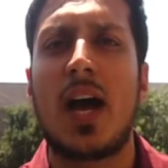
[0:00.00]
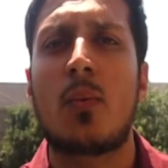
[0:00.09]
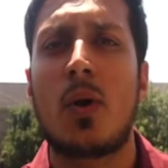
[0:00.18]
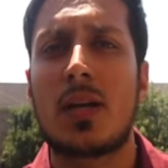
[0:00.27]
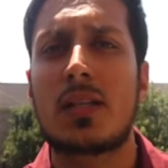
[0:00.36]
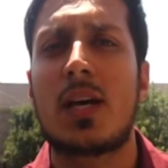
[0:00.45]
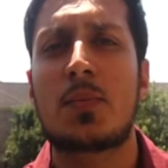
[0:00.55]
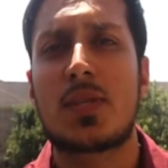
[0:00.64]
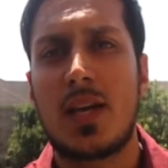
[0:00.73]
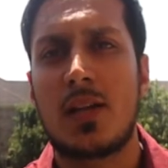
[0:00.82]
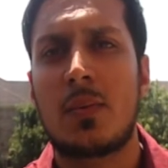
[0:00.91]
I wanted to help
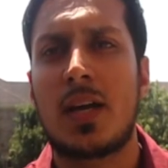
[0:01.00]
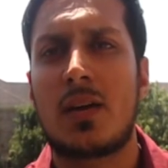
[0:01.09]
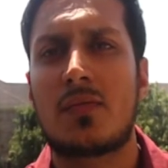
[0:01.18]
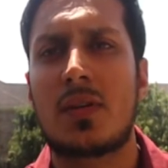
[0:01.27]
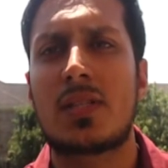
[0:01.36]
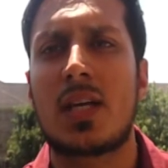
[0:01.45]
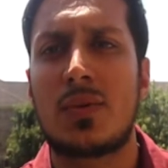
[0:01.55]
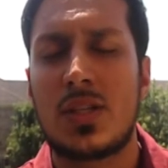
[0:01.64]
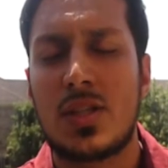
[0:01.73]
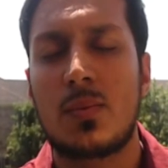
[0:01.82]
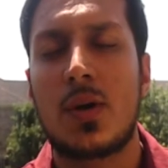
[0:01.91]
scale up my efforts and
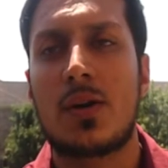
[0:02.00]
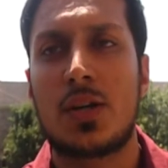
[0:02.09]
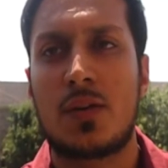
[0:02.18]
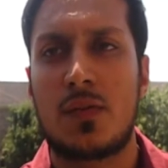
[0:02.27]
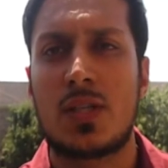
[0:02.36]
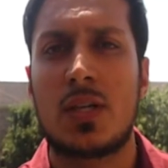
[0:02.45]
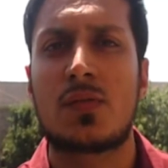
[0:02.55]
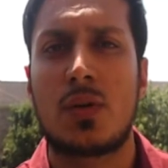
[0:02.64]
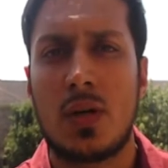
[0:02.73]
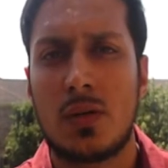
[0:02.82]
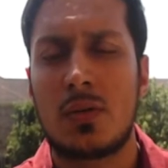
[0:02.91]
reach the broader University of
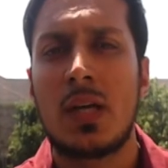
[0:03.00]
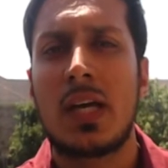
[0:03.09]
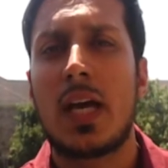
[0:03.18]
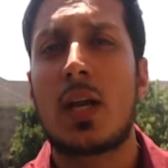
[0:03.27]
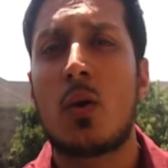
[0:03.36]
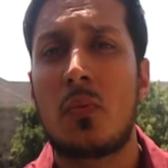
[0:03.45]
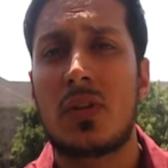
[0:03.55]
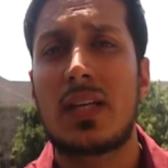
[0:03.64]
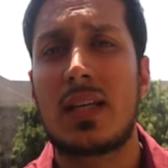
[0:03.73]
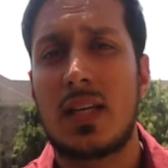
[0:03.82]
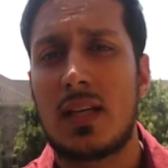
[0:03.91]
Toronto and hopefully
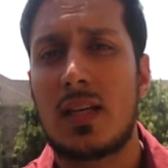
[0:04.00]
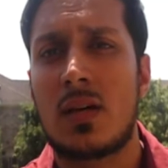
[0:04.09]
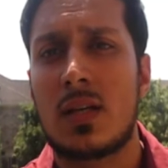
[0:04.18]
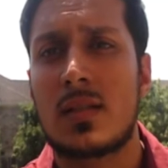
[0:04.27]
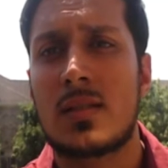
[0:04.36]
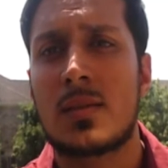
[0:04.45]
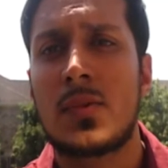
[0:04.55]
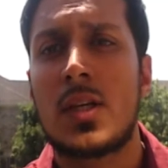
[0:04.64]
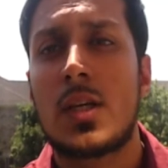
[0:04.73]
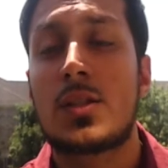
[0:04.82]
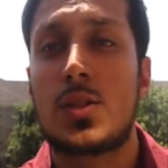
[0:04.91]
Canadian audience.
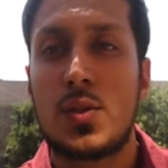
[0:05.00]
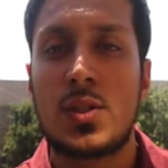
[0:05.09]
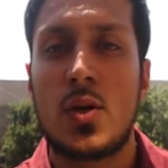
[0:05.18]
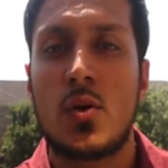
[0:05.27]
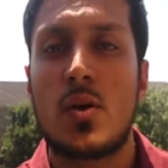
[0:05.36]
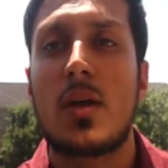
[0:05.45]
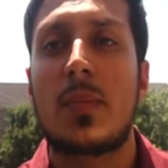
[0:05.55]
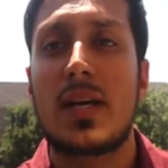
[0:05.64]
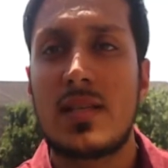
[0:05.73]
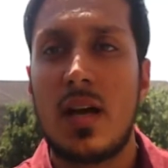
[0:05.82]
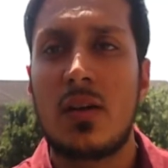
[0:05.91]
To do so,
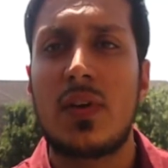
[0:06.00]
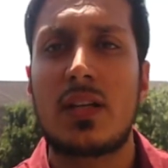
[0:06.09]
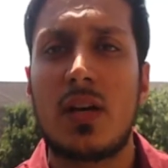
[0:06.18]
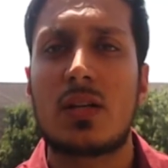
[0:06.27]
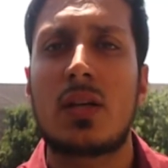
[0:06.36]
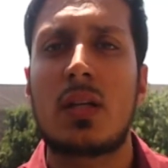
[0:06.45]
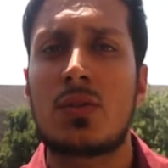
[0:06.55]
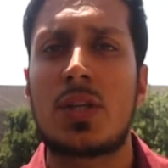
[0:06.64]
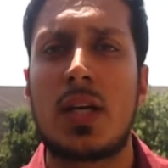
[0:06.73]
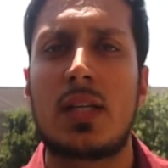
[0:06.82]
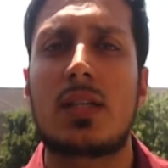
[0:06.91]
myself and Dr. Al
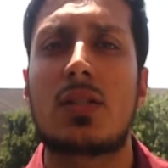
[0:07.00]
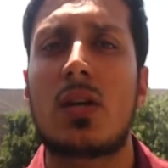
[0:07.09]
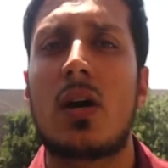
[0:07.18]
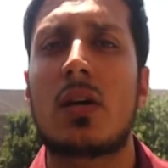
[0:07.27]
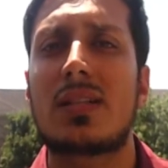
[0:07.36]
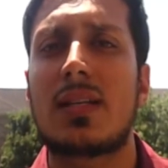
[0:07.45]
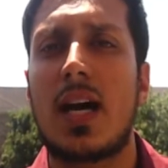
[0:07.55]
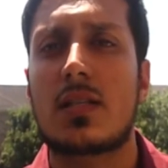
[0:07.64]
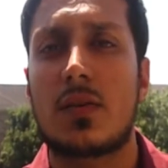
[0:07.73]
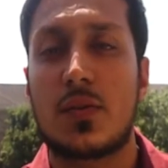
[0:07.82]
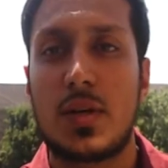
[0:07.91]
Hoshani took on the
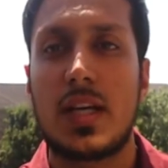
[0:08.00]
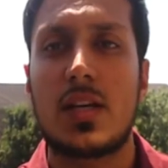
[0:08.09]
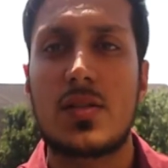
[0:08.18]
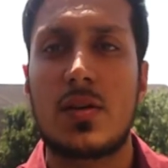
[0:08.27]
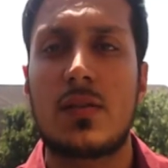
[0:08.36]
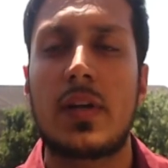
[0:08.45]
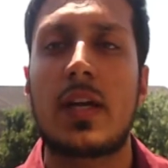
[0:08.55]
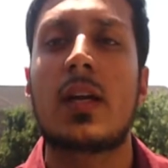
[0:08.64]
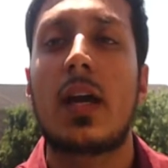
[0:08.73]
task of creating a survey